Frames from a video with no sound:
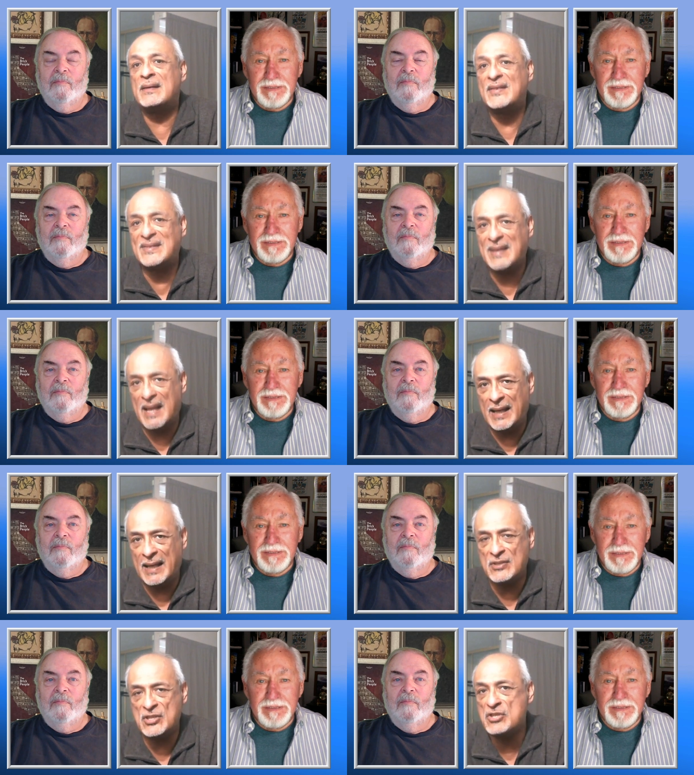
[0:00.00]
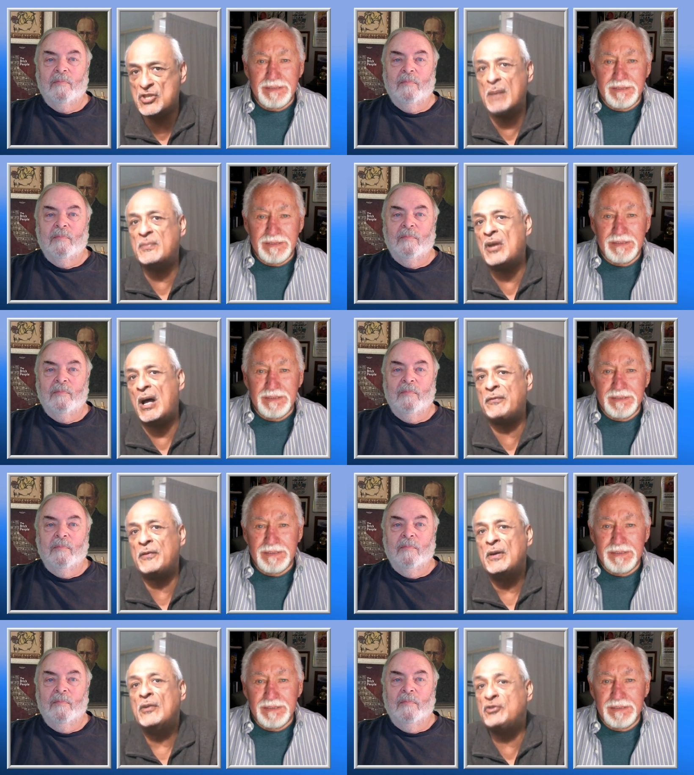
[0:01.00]
Speaker 1: sign. She jumps off
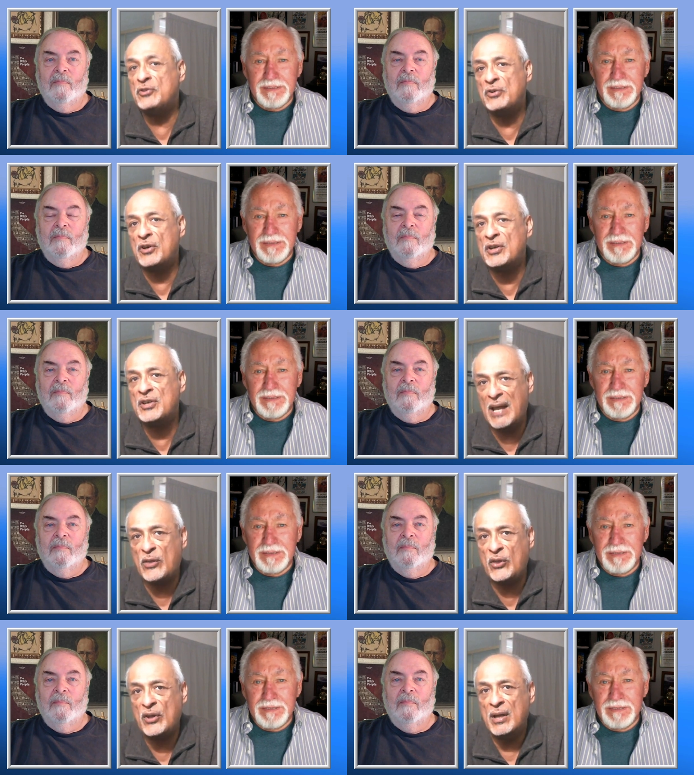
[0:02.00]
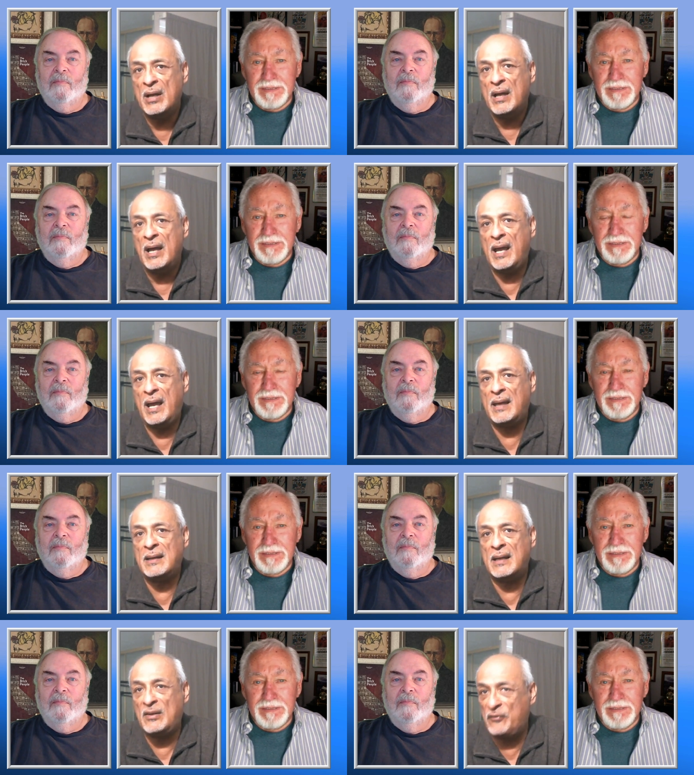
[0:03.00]
to her death,
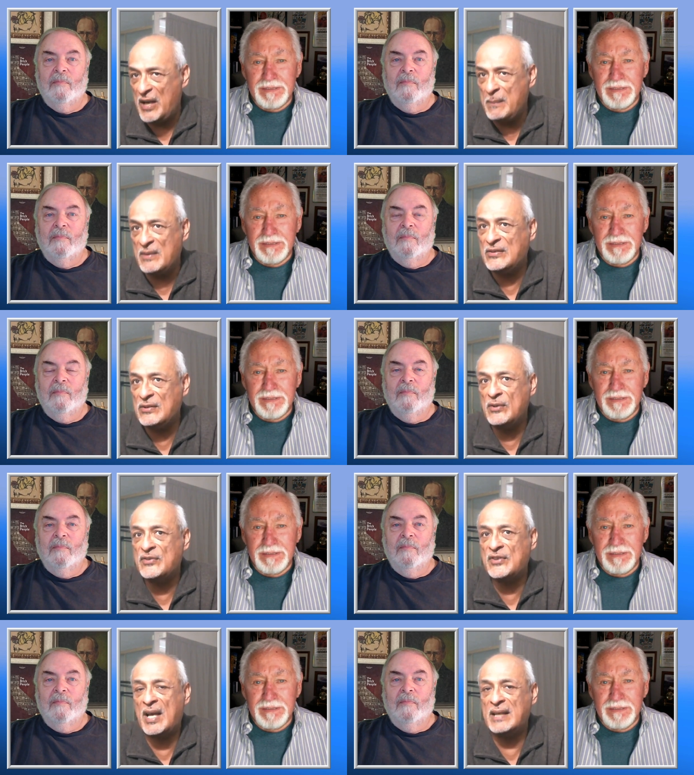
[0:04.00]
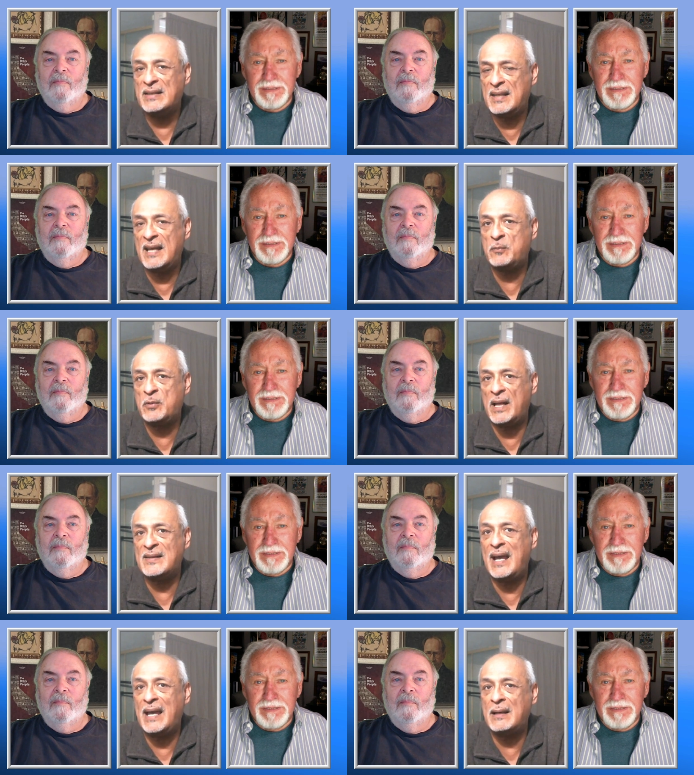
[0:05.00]
and it's a famous suicide that takes place
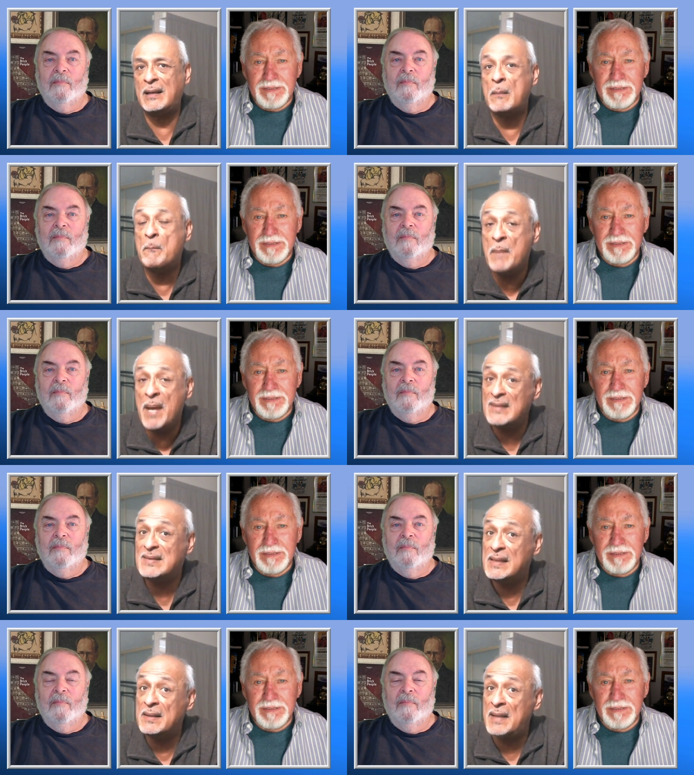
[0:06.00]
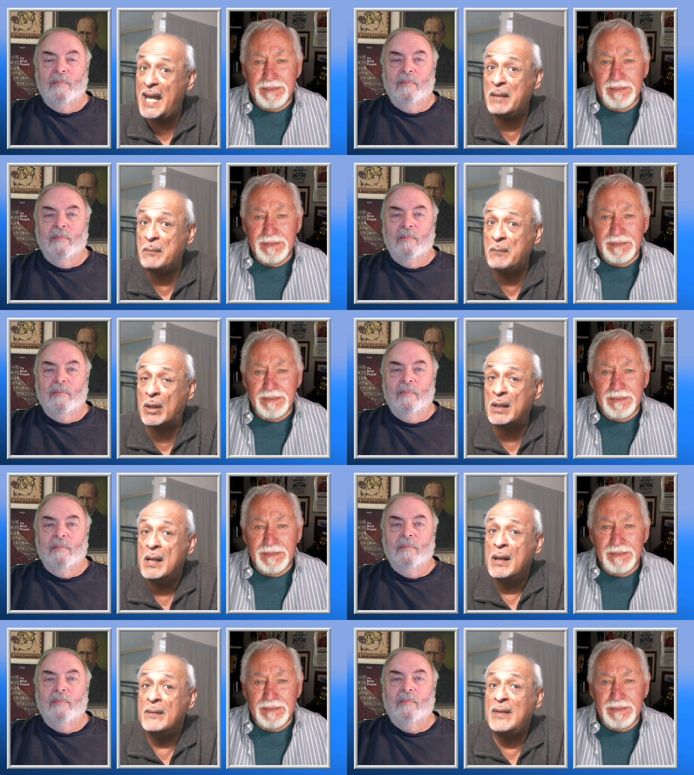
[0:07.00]
at an amazing landmark
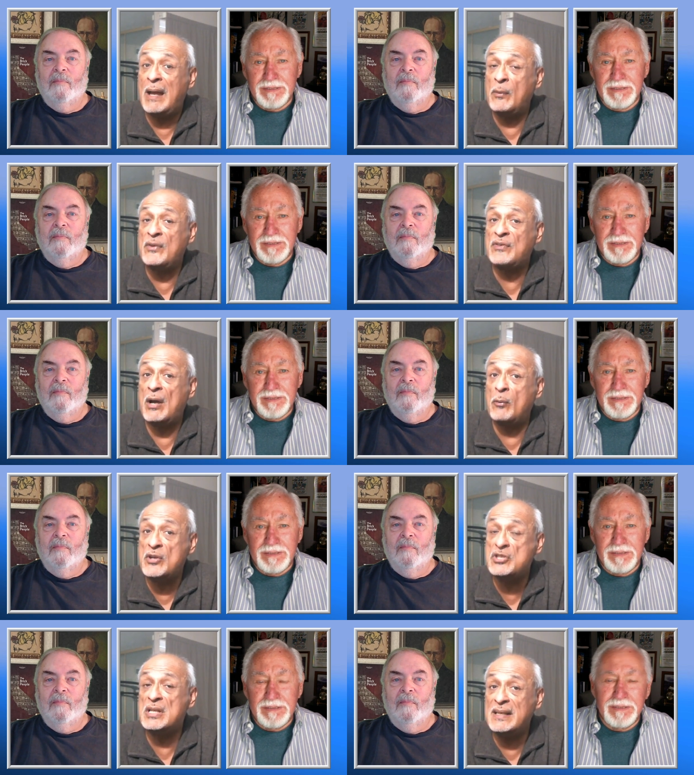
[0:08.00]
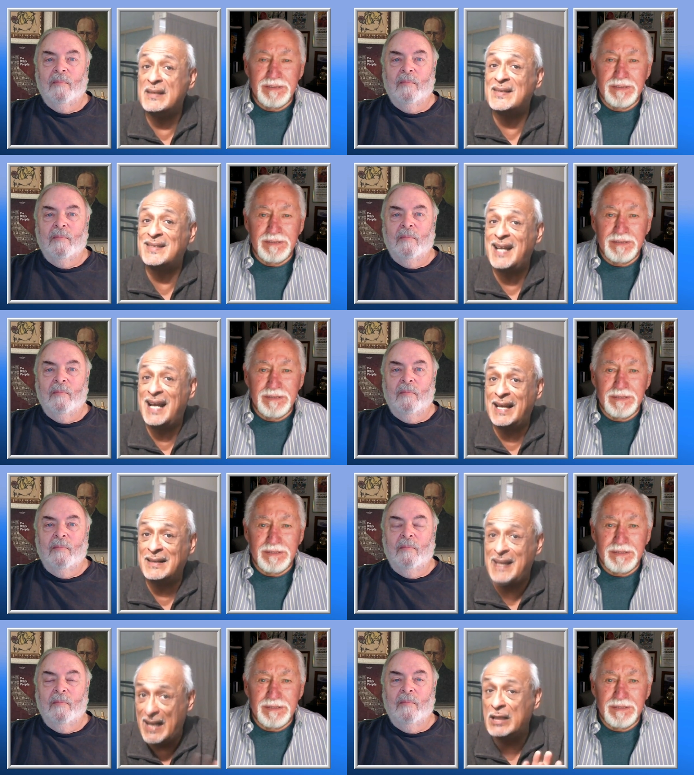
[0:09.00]
that was originally designed.
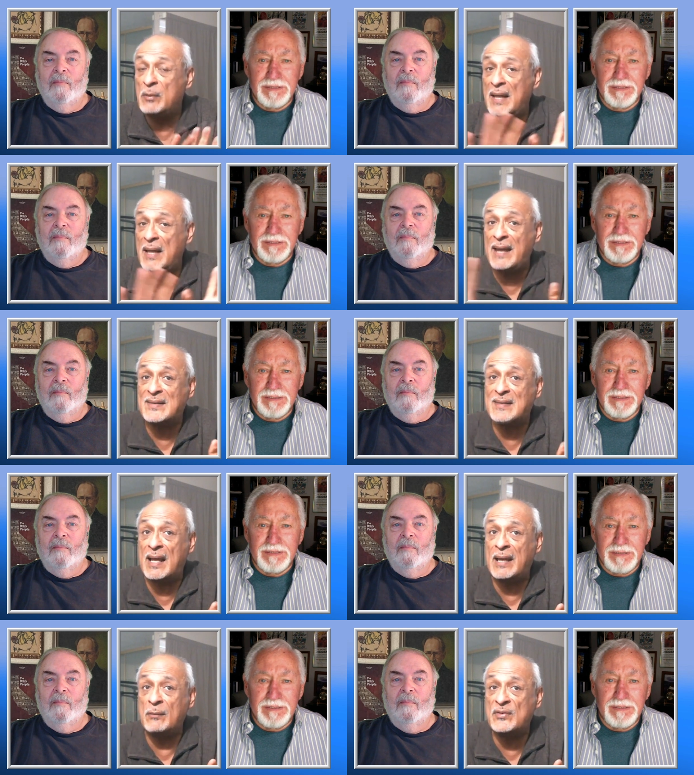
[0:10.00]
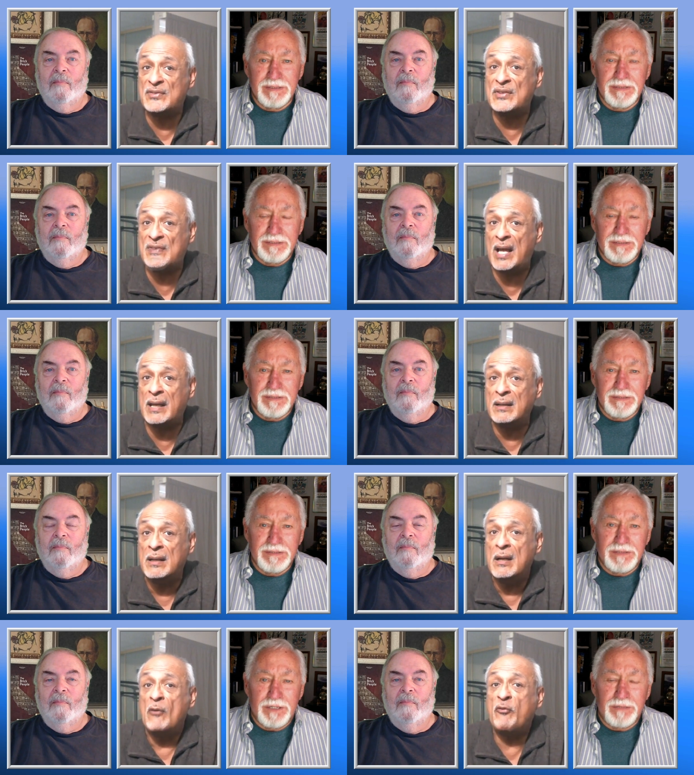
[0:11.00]
That Hollywood Land sign was designed
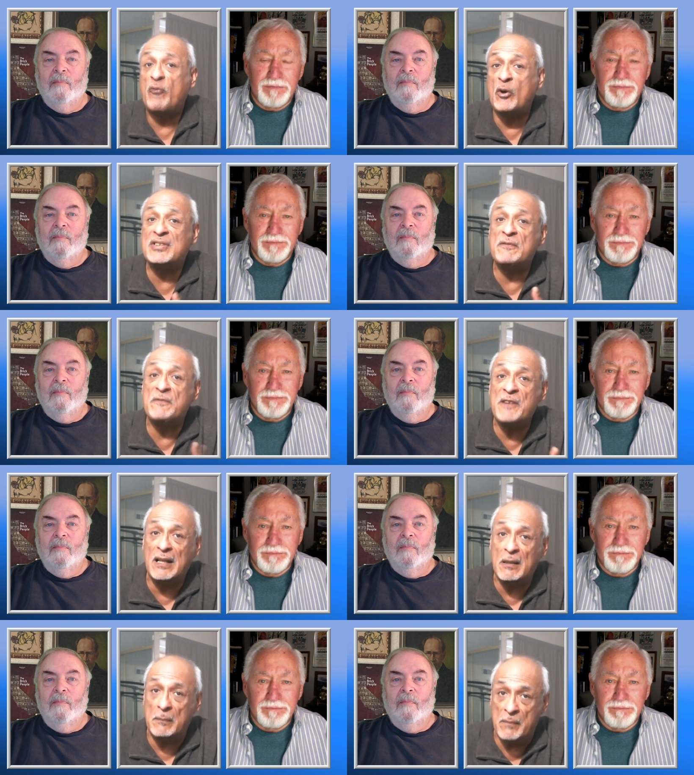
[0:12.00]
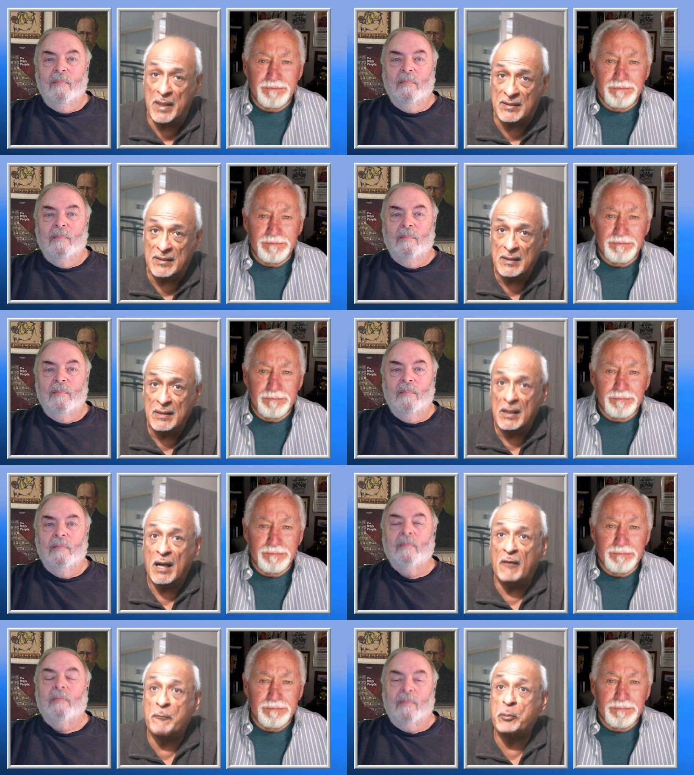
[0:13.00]
for yeah. development
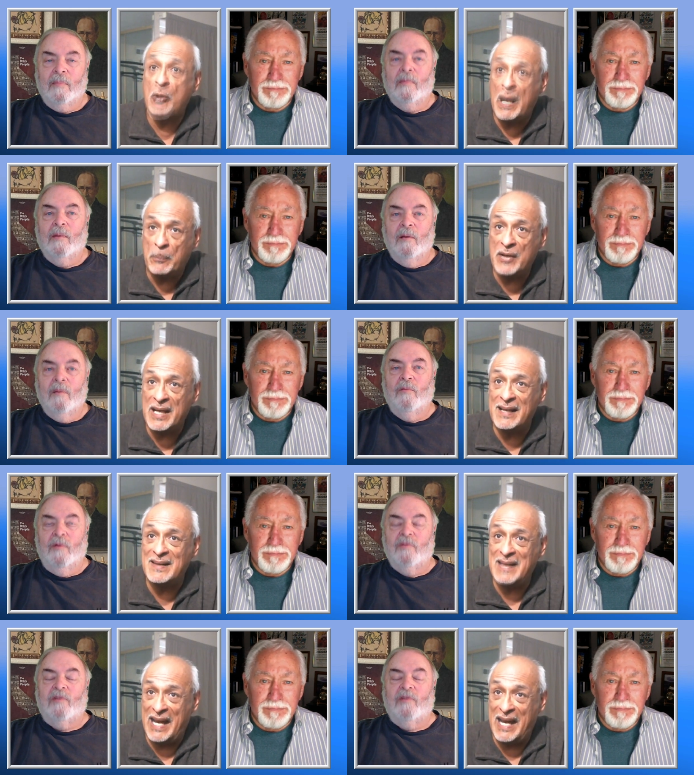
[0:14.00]
of mm. property in Real the